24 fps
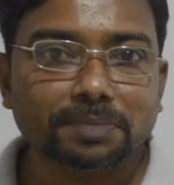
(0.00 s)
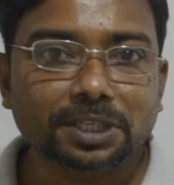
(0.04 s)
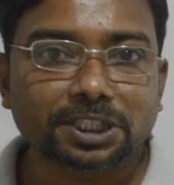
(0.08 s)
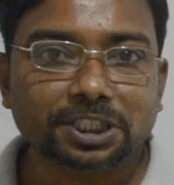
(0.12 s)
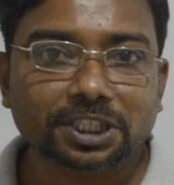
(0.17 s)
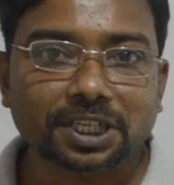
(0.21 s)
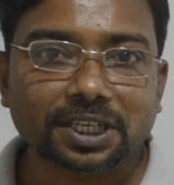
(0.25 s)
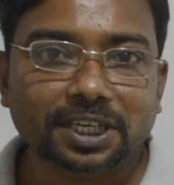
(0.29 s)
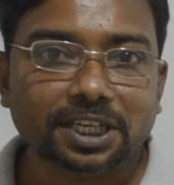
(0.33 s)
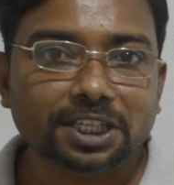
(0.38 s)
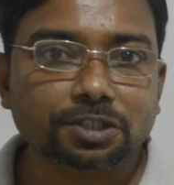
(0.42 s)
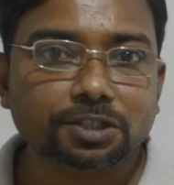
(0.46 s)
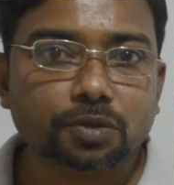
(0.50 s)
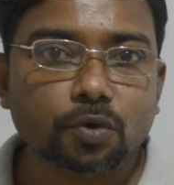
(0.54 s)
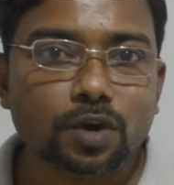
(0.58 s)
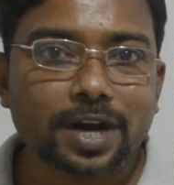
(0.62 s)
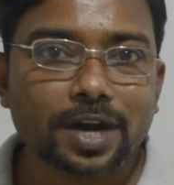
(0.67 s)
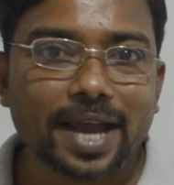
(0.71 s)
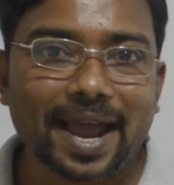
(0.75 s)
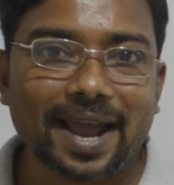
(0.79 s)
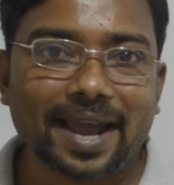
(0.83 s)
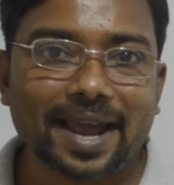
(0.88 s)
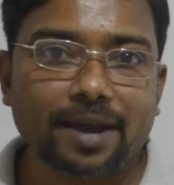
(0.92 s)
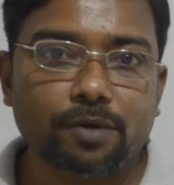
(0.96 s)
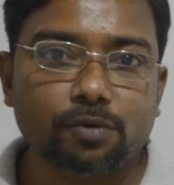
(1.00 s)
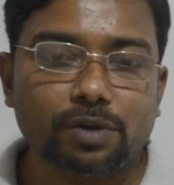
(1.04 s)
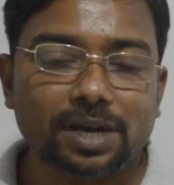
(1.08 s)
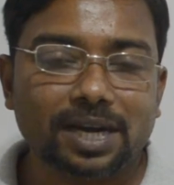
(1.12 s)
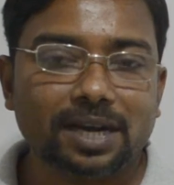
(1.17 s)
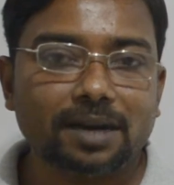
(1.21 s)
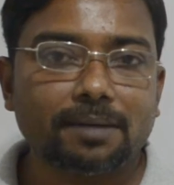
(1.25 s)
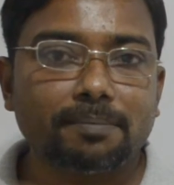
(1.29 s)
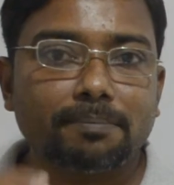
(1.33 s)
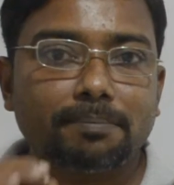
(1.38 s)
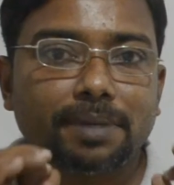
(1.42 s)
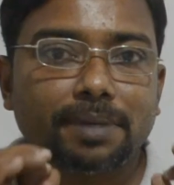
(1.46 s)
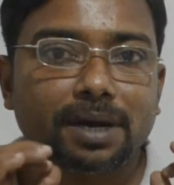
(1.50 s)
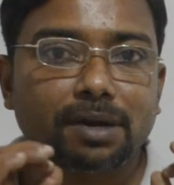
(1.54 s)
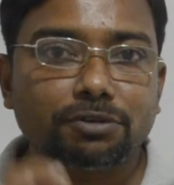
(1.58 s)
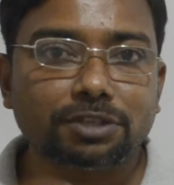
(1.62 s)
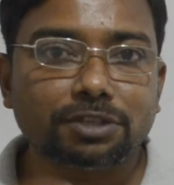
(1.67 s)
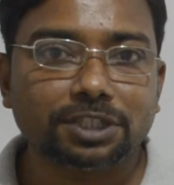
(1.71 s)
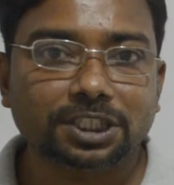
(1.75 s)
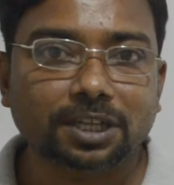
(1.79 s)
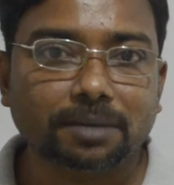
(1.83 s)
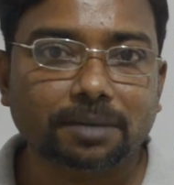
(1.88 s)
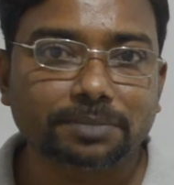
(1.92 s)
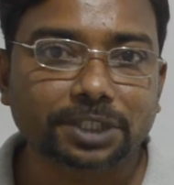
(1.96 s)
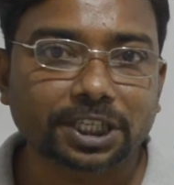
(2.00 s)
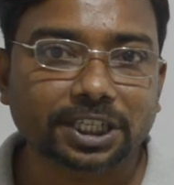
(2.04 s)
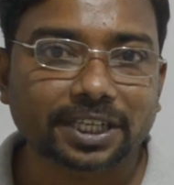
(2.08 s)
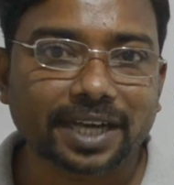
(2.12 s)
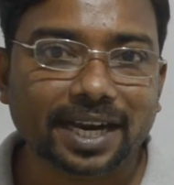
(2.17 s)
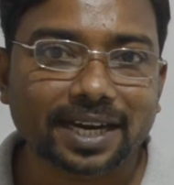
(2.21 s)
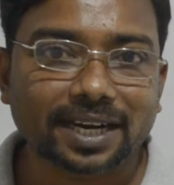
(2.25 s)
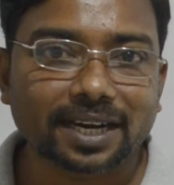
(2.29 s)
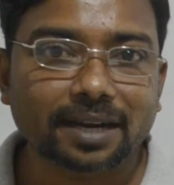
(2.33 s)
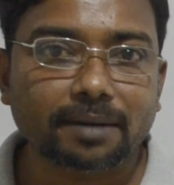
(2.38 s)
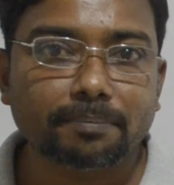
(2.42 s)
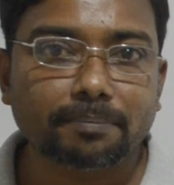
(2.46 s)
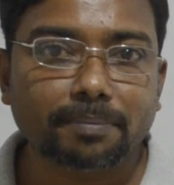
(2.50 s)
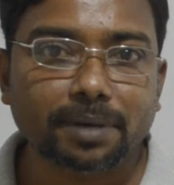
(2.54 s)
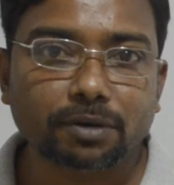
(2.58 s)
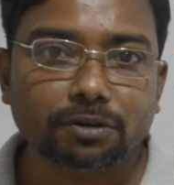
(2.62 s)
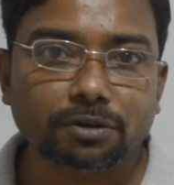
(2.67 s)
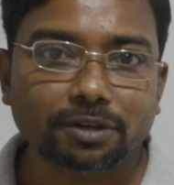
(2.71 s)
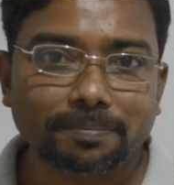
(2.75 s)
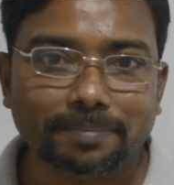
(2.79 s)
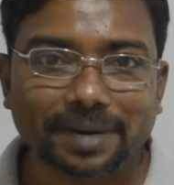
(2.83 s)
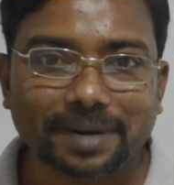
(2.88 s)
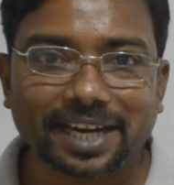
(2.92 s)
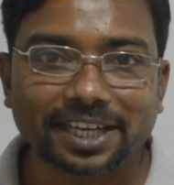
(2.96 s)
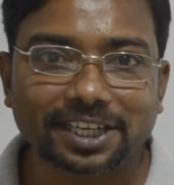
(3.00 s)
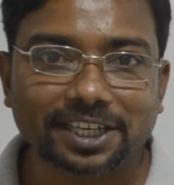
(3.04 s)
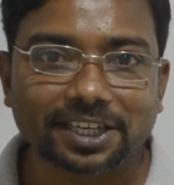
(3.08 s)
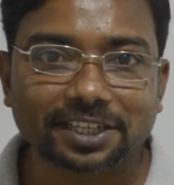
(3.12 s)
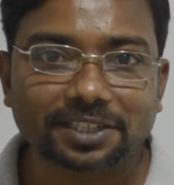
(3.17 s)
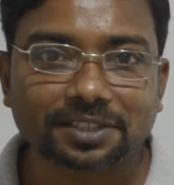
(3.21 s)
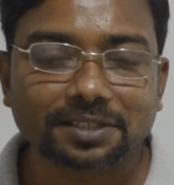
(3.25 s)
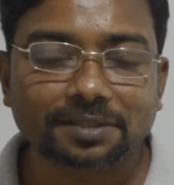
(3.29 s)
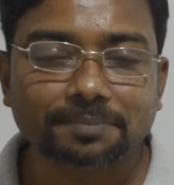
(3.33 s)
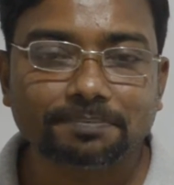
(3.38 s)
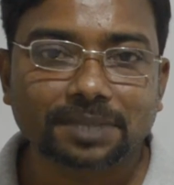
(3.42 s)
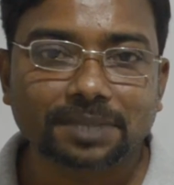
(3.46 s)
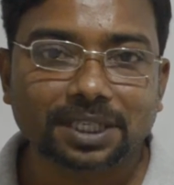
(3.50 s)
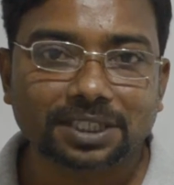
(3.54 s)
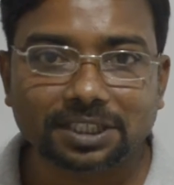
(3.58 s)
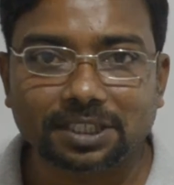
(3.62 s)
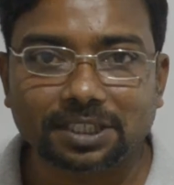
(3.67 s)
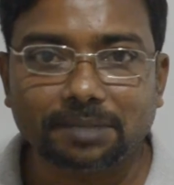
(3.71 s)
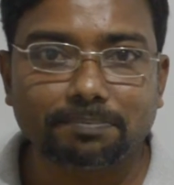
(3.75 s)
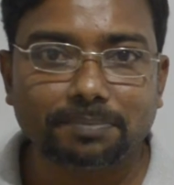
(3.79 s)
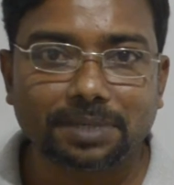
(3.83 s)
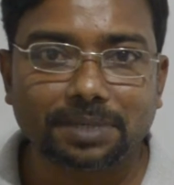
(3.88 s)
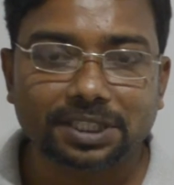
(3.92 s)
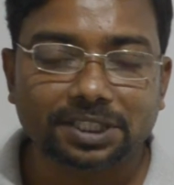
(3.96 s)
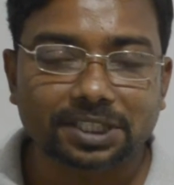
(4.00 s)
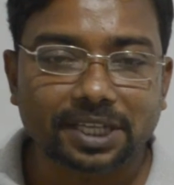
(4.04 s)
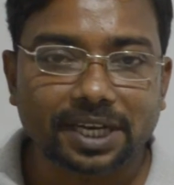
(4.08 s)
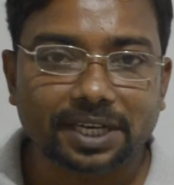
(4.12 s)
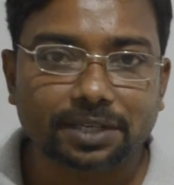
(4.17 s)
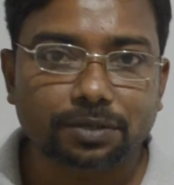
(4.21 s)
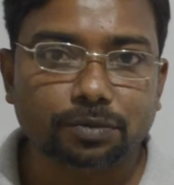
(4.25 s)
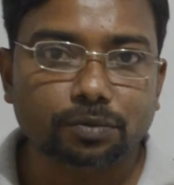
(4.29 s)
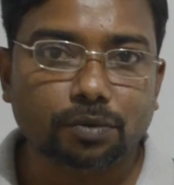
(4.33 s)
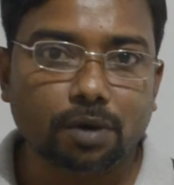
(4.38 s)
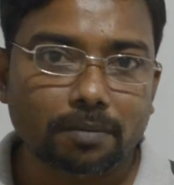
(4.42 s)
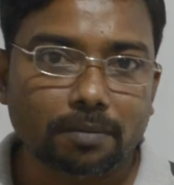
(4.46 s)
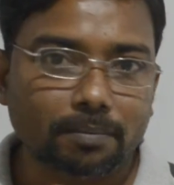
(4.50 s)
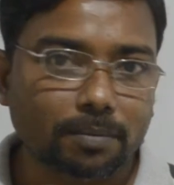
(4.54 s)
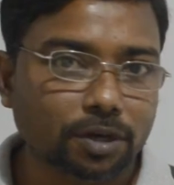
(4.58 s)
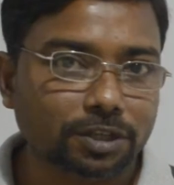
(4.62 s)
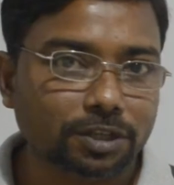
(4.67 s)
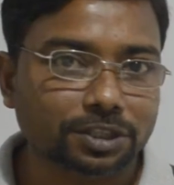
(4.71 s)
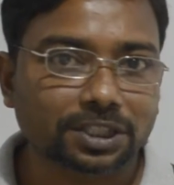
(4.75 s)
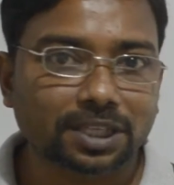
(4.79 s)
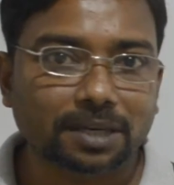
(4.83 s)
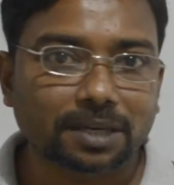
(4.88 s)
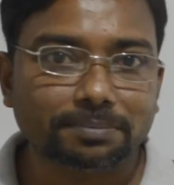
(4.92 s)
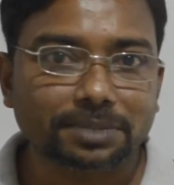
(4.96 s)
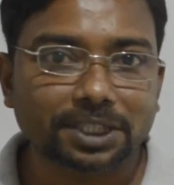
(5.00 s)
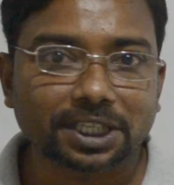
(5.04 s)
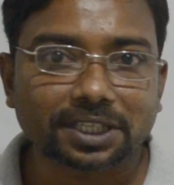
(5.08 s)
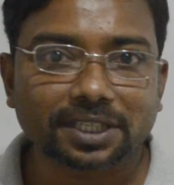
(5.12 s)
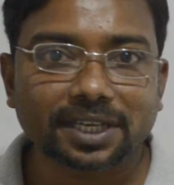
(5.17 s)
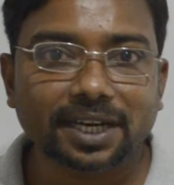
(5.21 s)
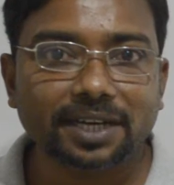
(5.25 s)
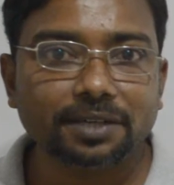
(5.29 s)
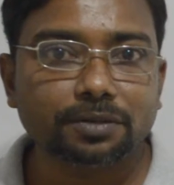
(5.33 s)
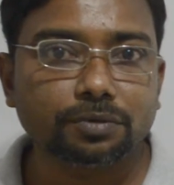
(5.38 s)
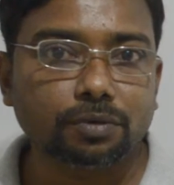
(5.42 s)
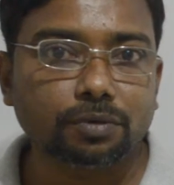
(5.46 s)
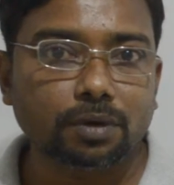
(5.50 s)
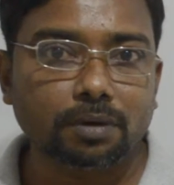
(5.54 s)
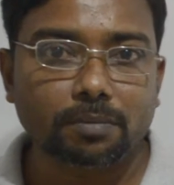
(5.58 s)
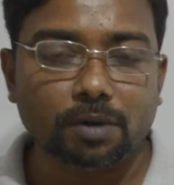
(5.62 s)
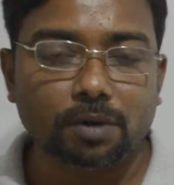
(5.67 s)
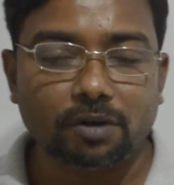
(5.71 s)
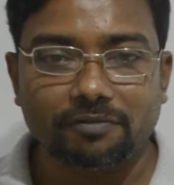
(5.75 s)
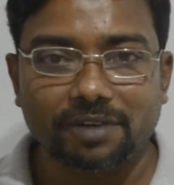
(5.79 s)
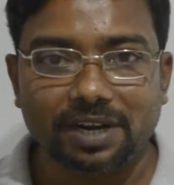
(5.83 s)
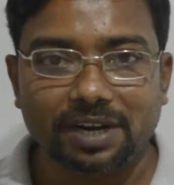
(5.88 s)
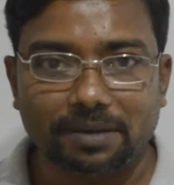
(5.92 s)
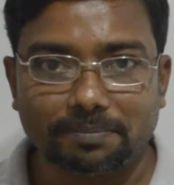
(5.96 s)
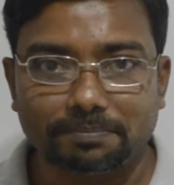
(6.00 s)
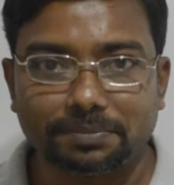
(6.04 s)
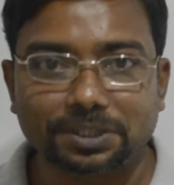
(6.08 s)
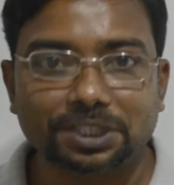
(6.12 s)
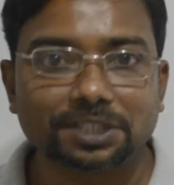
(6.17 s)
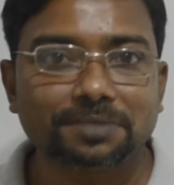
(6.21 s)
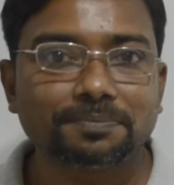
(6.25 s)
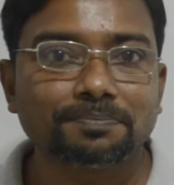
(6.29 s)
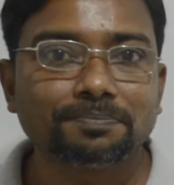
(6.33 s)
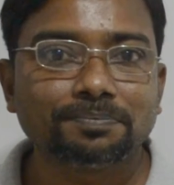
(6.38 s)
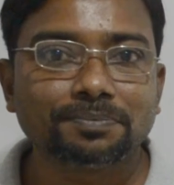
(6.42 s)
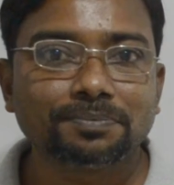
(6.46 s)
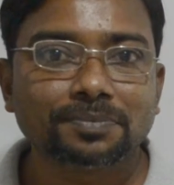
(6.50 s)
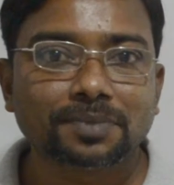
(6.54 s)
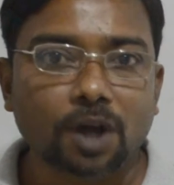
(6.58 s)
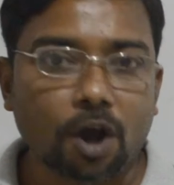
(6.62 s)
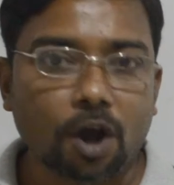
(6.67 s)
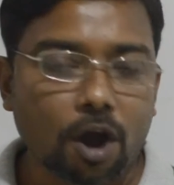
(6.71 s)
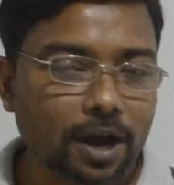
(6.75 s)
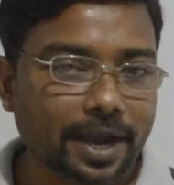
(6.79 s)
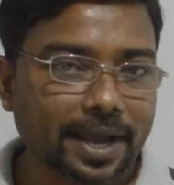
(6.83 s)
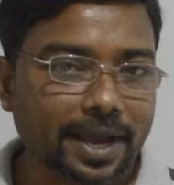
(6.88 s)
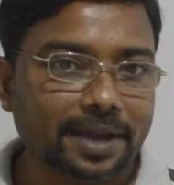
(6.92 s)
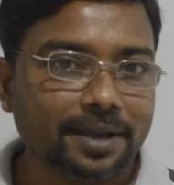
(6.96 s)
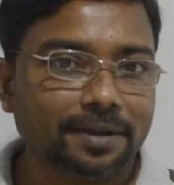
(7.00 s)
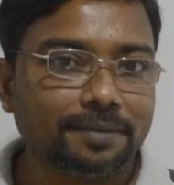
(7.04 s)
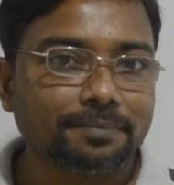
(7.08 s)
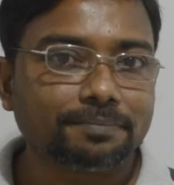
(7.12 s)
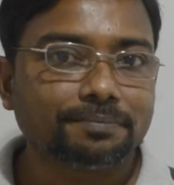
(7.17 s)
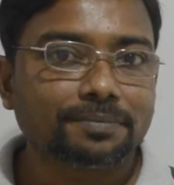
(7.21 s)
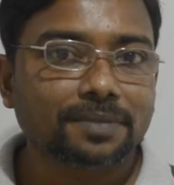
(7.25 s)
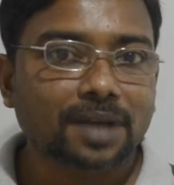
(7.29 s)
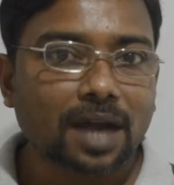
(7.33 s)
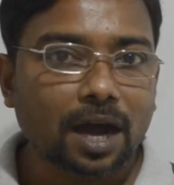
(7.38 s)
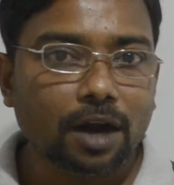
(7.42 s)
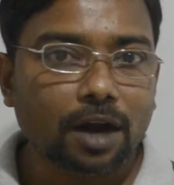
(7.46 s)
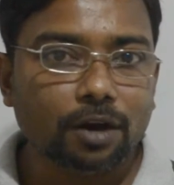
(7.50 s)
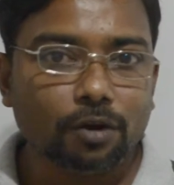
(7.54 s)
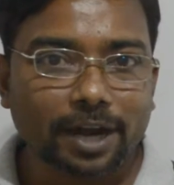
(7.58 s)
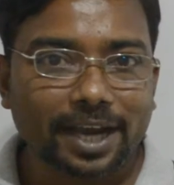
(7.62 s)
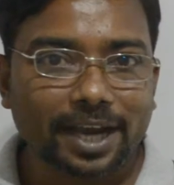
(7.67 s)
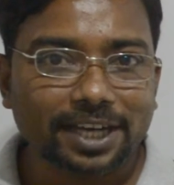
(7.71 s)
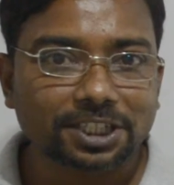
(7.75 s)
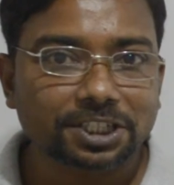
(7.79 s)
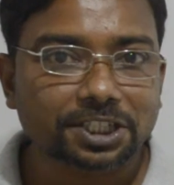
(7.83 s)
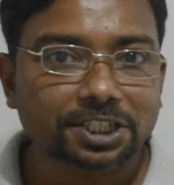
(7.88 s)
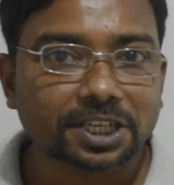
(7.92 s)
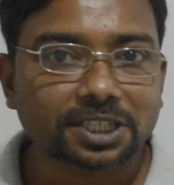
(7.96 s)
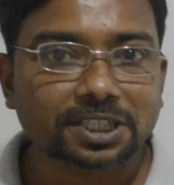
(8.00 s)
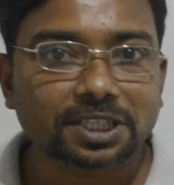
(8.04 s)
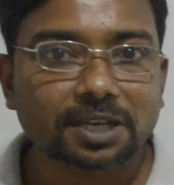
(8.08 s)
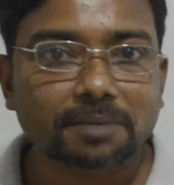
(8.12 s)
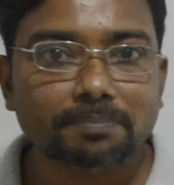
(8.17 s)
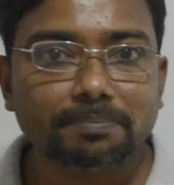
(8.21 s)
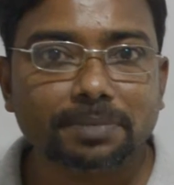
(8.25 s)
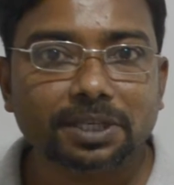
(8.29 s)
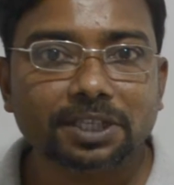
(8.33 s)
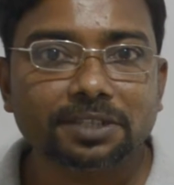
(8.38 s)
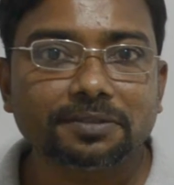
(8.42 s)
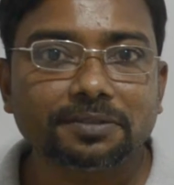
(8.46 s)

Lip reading: sentence could have compound subject and compound predicate. Simply say two or more subject and two or more verbs. Okay, look at this example.